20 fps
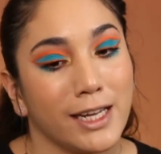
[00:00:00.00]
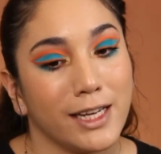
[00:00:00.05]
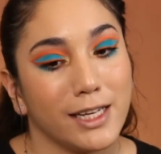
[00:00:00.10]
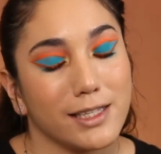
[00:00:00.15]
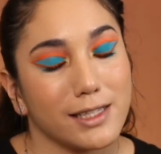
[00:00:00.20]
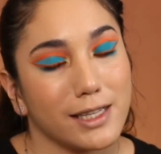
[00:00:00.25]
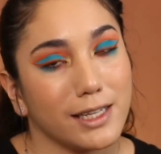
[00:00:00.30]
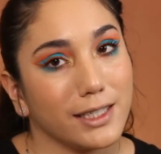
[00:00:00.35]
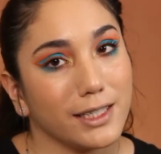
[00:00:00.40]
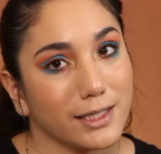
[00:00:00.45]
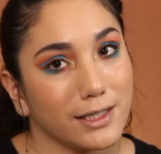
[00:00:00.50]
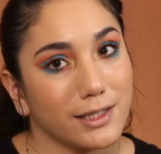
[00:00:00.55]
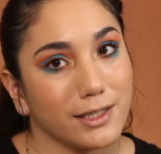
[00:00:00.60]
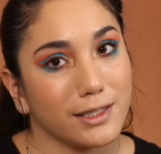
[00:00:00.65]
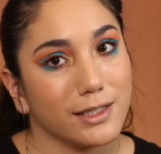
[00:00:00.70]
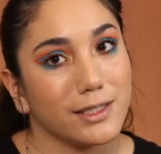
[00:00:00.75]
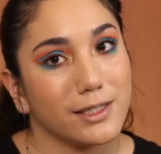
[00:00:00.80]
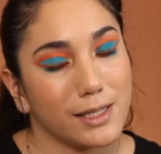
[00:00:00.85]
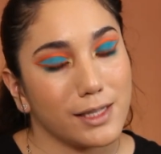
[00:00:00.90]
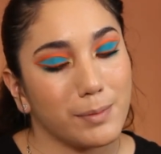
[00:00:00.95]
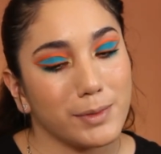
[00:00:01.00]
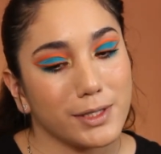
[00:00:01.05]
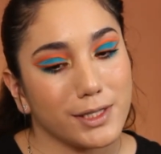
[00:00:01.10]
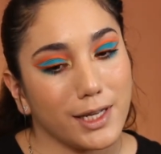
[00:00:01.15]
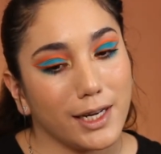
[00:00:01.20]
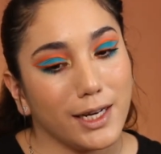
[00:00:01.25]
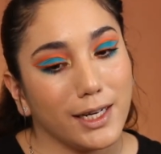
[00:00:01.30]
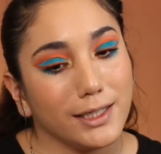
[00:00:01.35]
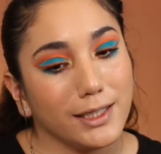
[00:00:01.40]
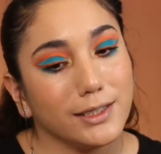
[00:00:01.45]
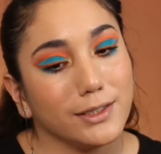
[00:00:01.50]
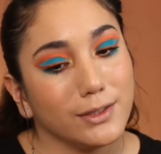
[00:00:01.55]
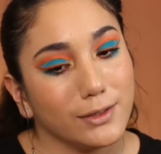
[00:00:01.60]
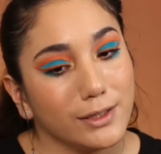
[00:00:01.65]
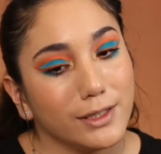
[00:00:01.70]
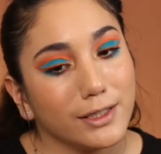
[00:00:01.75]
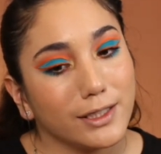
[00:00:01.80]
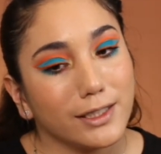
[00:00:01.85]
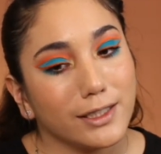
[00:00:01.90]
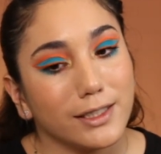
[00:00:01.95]
It's like, step aside. You
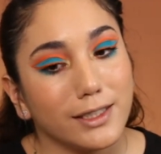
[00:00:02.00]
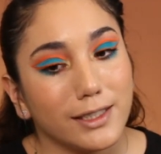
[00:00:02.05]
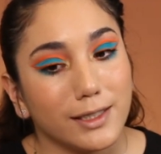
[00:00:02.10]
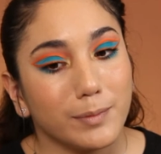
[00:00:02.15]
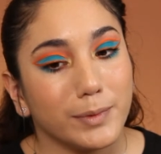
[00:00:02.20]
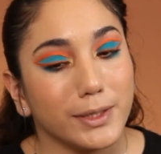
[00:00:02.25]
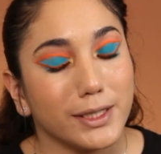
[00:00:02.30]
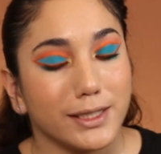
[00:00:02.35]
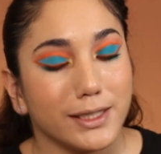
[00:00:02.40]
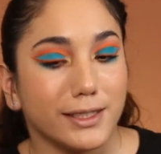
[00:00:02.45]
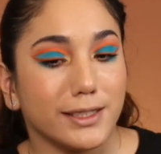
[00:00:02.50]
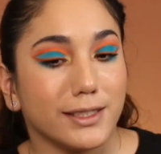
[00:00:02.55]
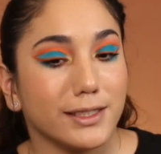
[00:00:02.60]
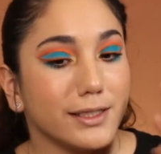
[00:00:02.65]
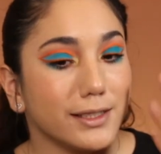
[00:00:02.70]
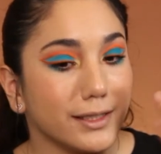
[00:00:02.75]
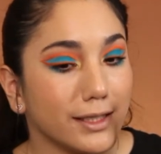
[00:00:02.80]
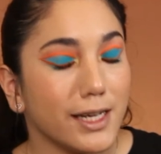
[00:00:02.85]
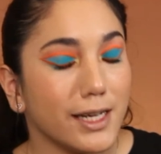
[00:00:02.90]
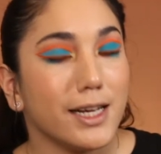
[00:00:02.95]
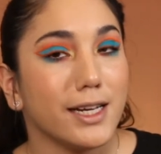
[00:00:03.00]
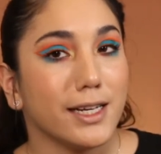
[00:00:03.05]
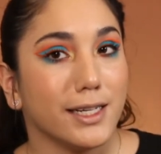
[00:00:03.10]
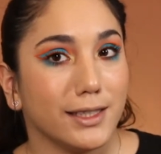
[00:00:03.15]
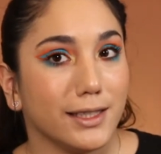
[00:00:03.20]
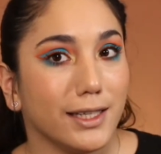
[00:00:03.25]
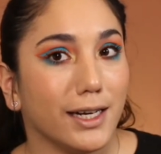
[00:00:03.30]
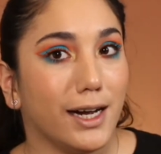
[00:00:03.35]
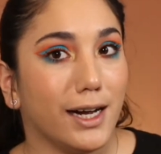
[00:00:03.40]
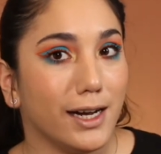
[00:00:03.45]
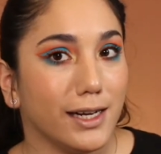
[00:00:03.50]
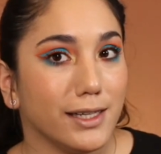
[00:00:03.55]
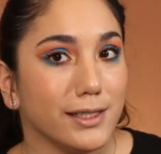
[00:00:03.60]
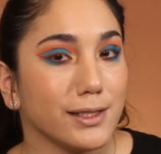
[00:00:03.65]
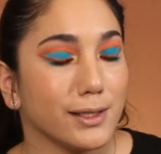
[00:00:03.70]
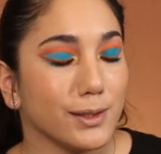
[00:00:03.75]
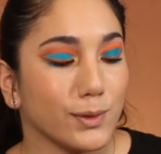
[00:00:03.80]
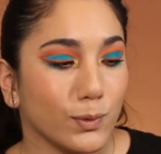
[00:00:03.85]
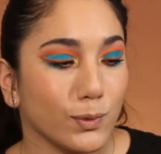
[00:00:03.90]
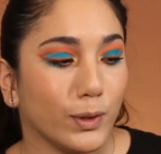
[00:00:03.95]
look good, but the eyes
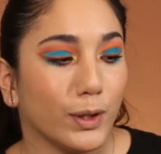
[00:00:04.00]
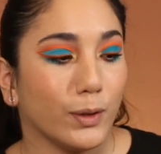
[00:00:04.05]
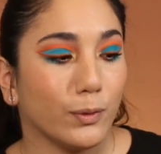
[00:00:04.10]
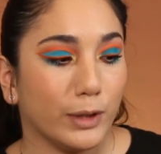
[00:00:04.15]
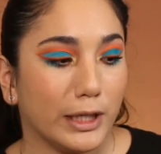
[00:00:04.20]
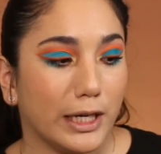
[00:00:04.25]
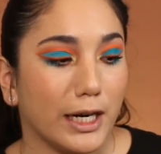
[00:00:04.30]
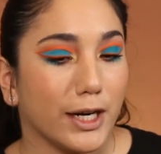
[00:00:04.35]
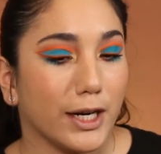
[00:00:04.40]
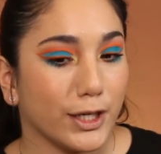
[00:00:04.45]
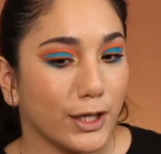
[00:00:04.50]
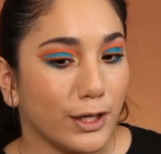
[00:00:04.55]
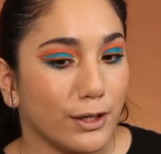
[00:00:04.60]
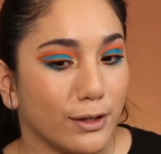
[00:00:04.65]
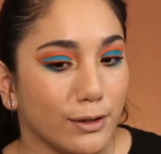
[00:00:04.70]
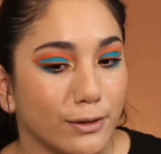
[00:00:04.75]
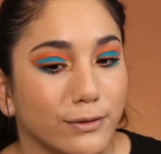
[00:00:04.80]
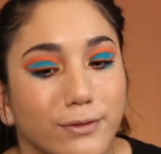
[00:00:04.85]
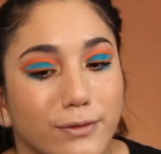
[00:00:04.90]
is where we gotta go.